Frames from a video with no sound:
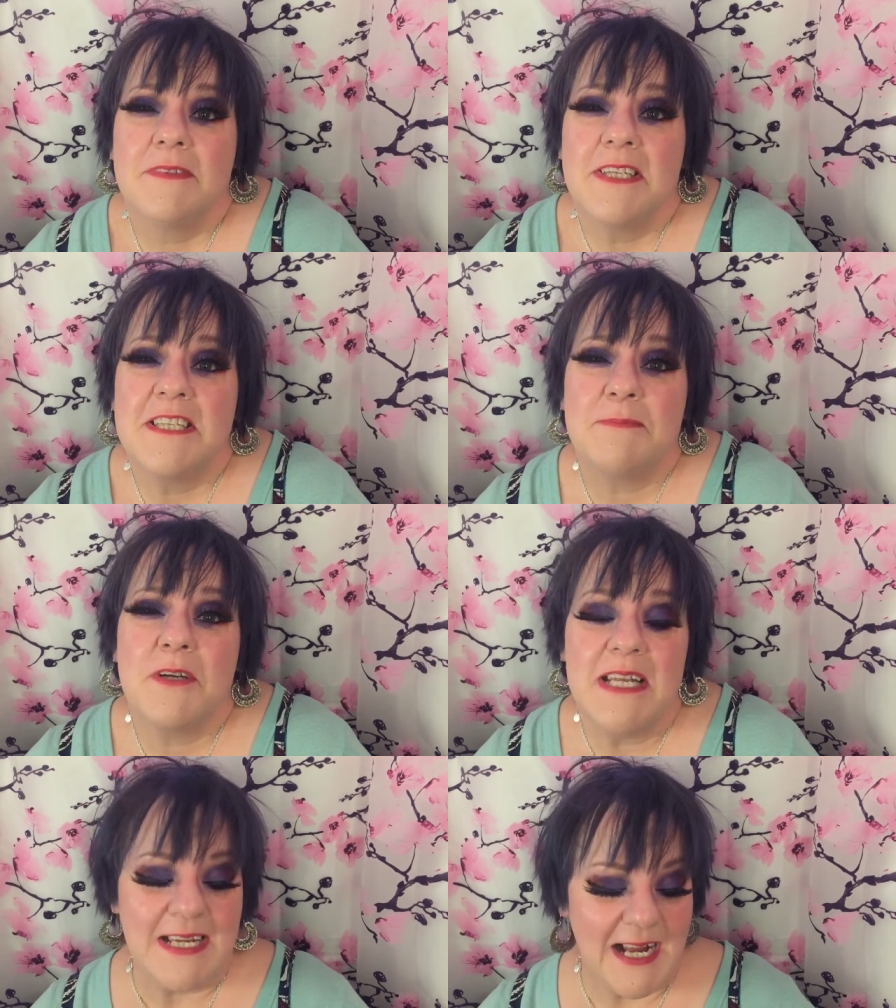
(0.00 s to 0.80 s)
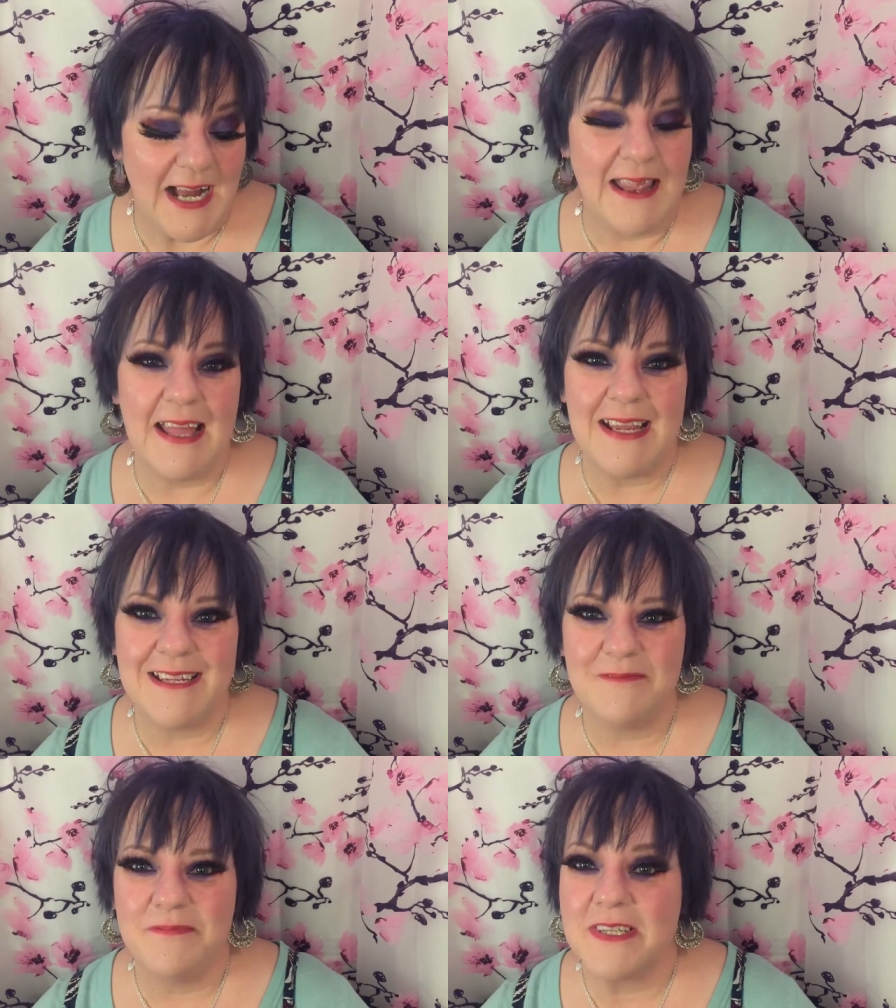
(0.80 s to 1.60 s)
it's pretty. I like
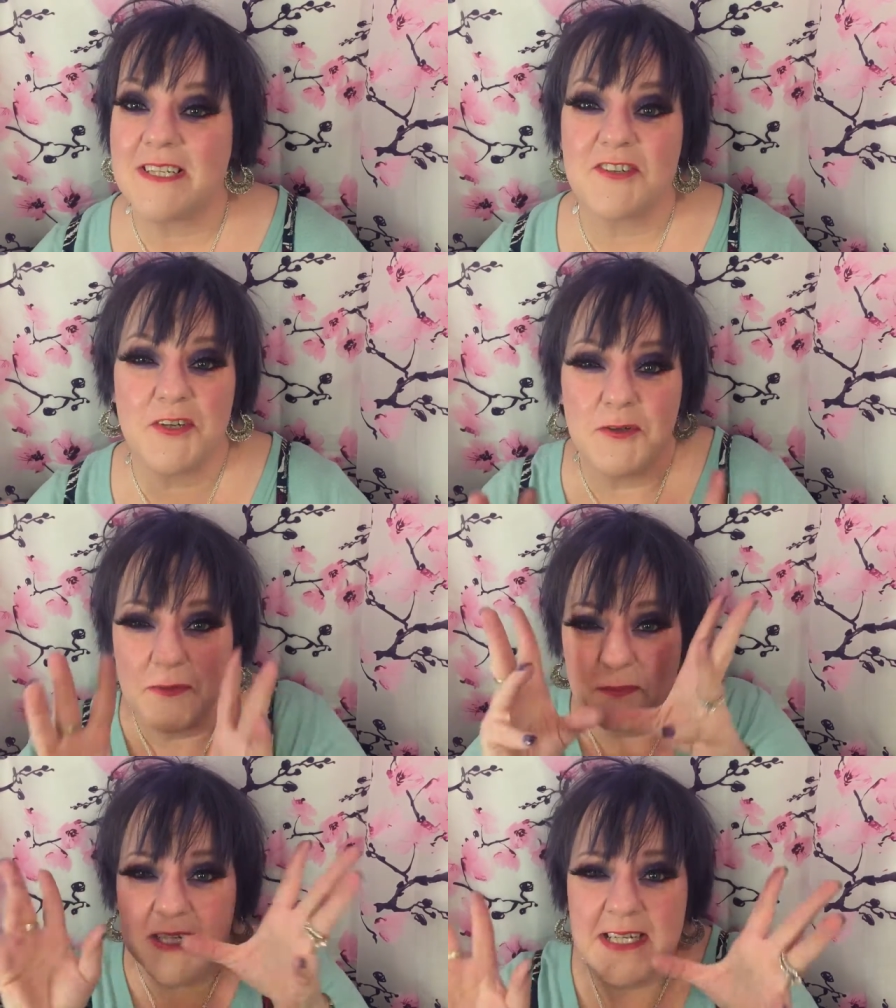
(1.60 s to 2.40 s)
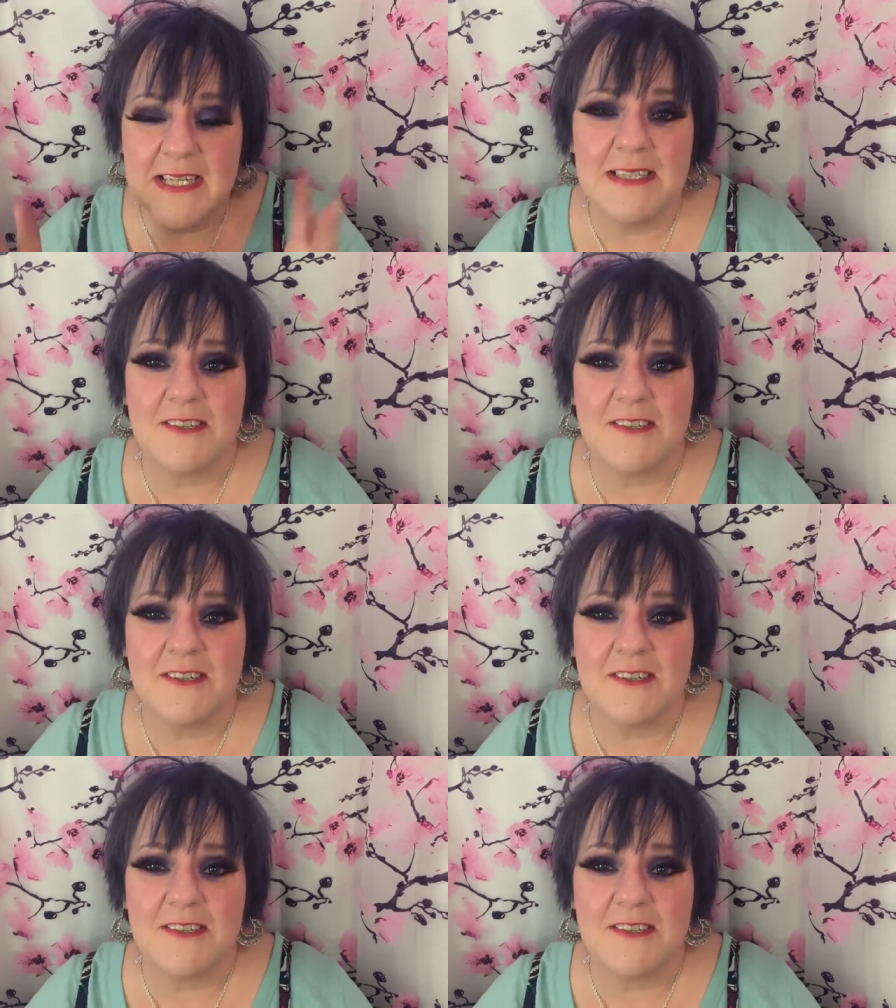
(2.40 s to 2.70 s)
it. There's no bling,